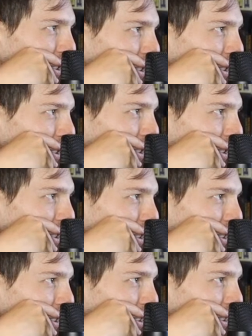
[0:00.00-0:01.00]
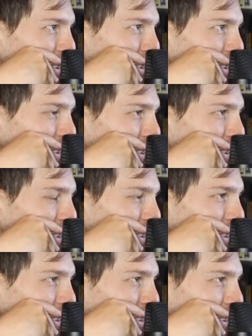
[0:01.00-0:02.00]

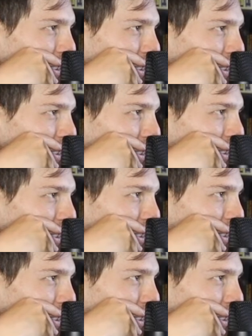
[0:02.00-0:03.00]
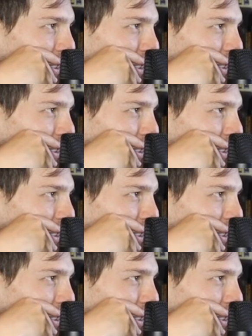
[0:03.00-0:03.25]
(silent)